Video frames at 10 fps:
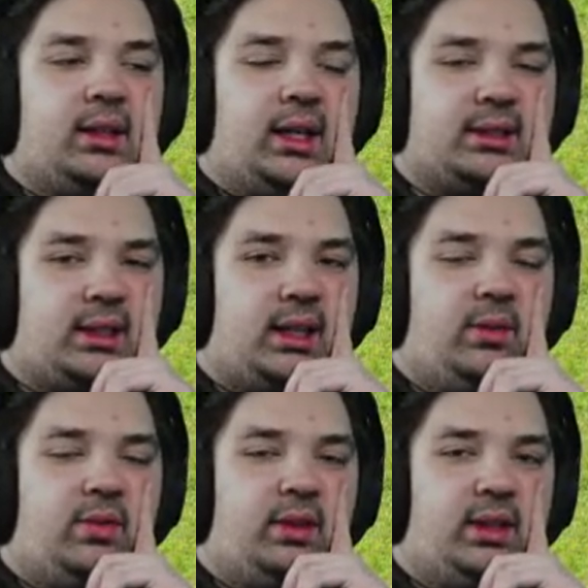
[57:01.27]
I said
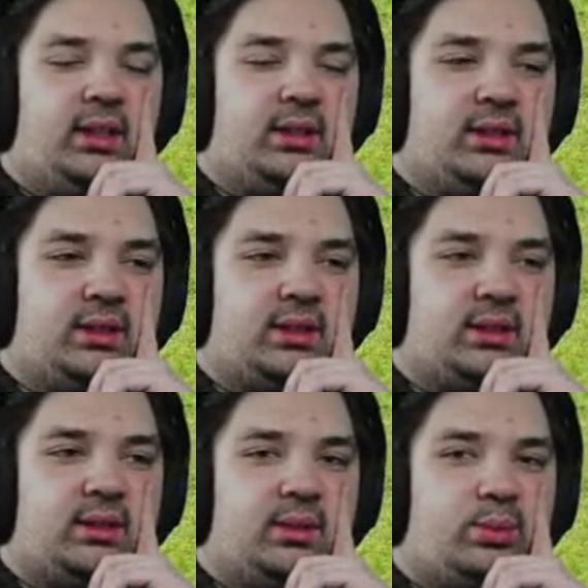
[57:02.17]
give the leaders
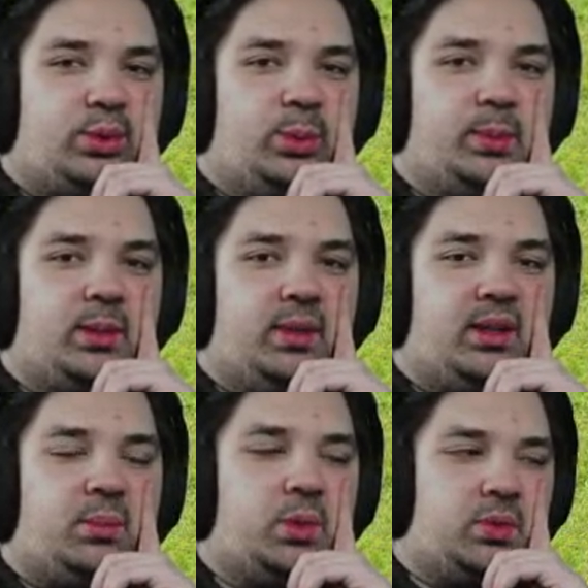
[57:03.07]
room to
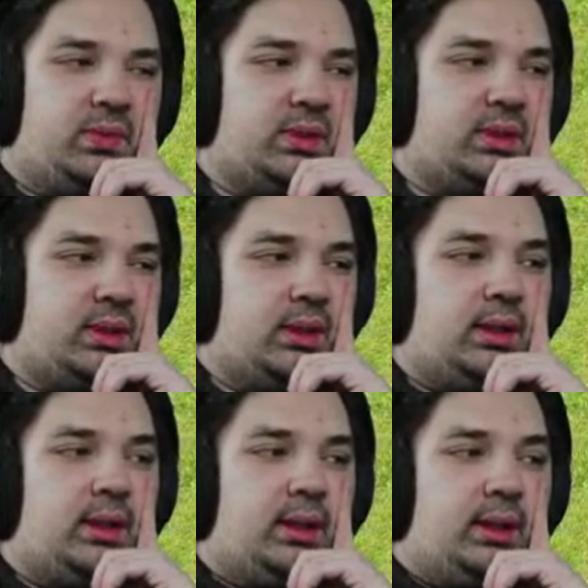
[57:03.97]
make moves.
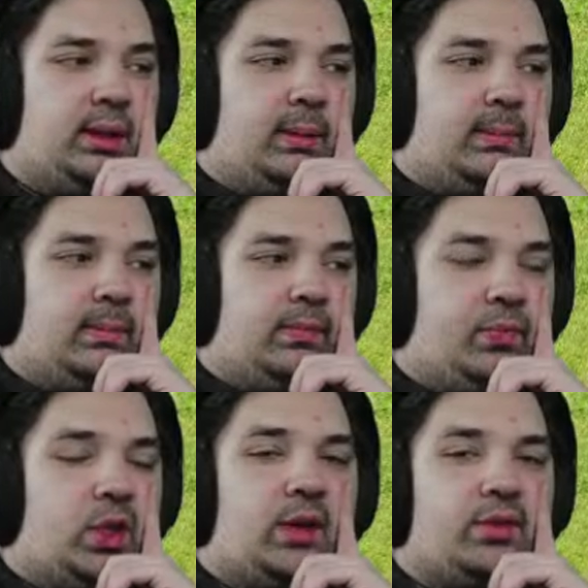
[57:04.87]

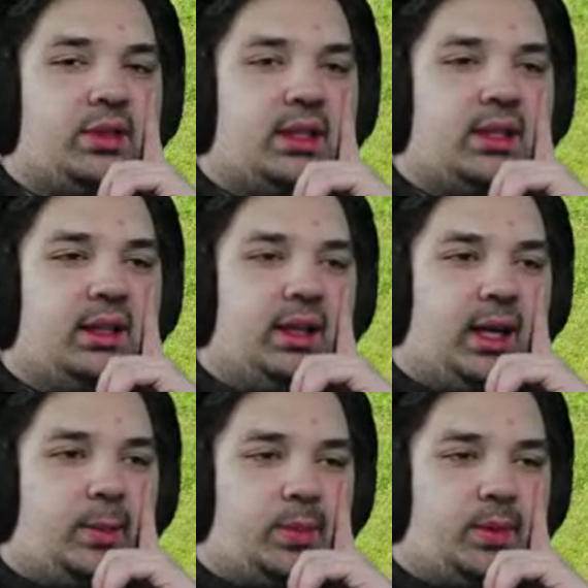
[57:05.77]
Obviously that didn't
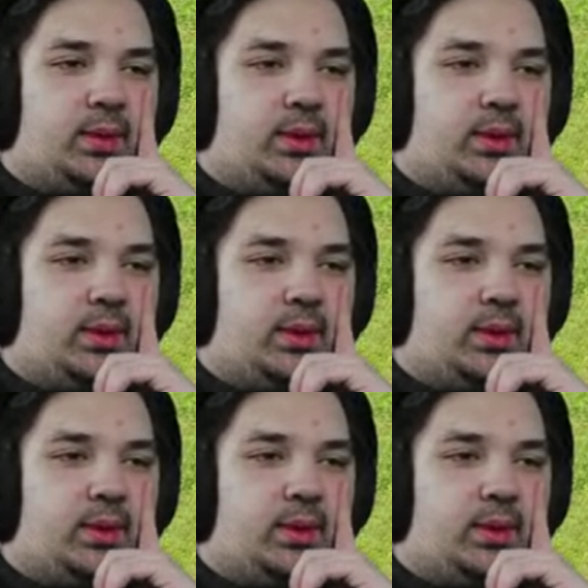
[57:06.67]
happen.